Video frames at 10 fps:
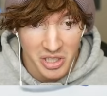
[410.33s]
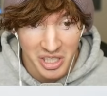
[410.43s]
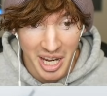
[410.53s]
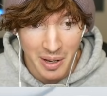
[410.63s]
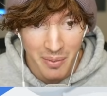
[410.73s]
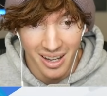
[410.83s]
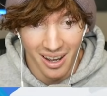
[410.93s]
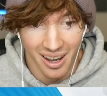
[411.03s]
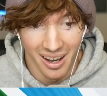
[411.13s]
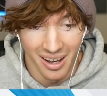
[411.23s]
This game,
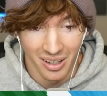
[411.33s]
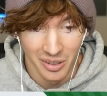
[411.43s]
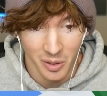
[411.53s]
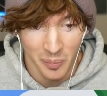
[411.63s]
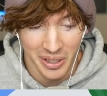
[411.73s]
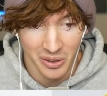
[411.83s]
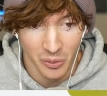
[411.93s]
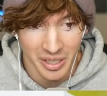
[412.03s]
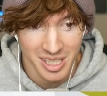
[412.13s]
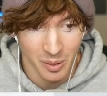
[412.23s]
uh, a little bit annoying